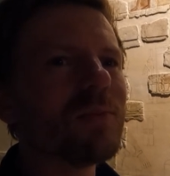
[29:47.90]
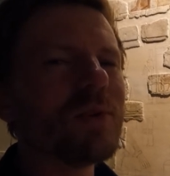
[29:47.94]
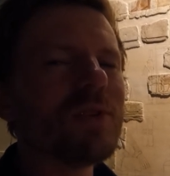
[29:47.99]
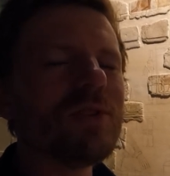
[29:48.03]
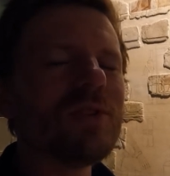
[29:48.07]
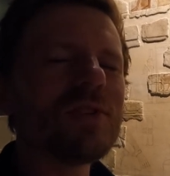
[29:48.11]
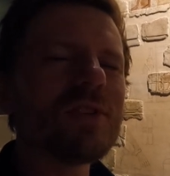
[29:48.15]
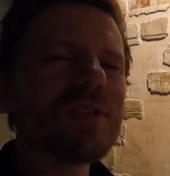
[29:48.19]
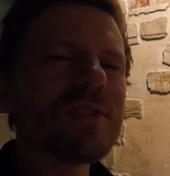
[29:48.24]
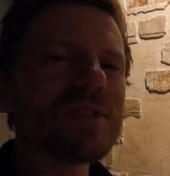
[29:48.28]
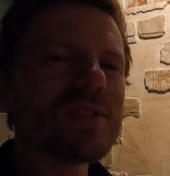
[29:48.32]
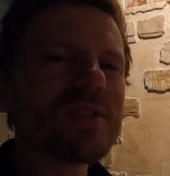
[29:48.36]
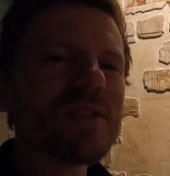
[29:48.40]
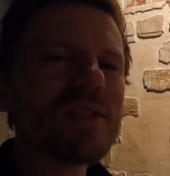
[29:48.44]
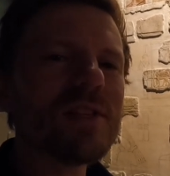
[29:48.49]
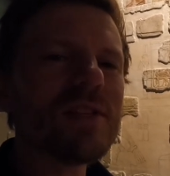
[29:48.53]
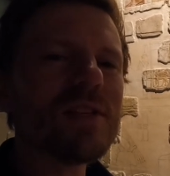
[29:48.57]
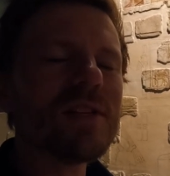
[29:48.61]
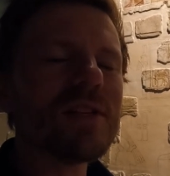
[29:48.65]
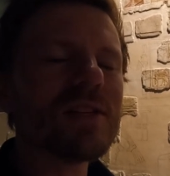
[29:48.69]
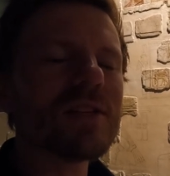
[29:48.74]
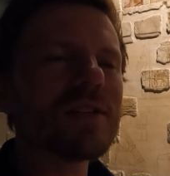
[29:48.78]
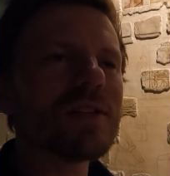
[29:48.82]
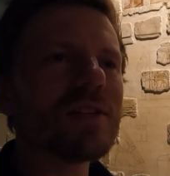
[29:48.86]
When you
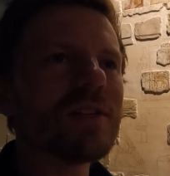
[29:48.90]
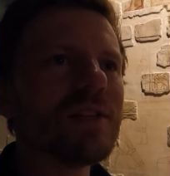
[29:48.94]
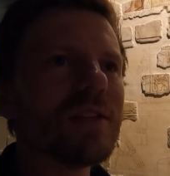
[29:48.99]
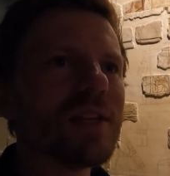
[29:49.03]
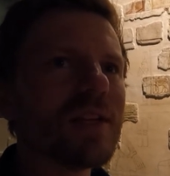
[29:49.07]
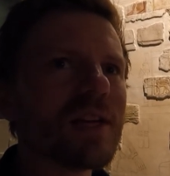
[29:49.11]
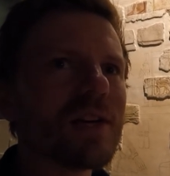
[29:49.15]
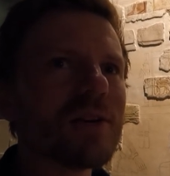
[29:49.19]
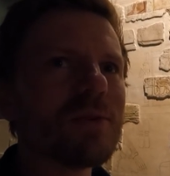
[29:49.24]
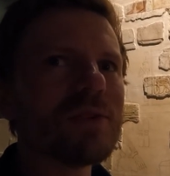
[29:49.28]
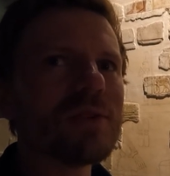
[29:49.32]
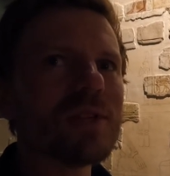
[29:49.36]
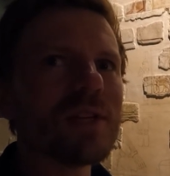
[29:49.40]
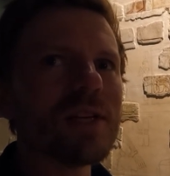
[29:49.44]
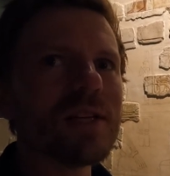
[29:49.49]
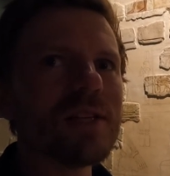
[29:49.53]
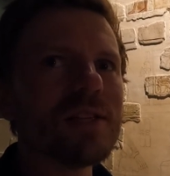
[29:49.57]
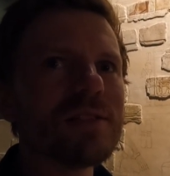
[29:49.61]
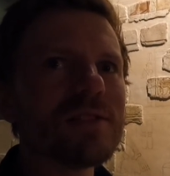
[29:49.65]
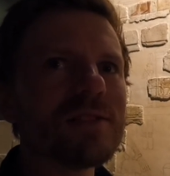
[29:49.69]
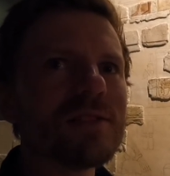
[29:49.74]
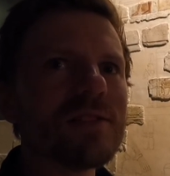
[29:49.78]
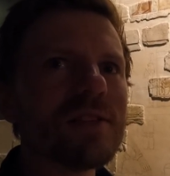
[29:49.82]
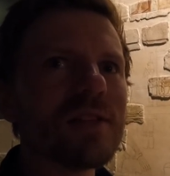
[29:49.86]
consider
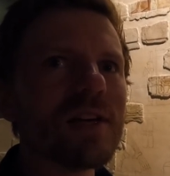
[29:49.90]
nowadays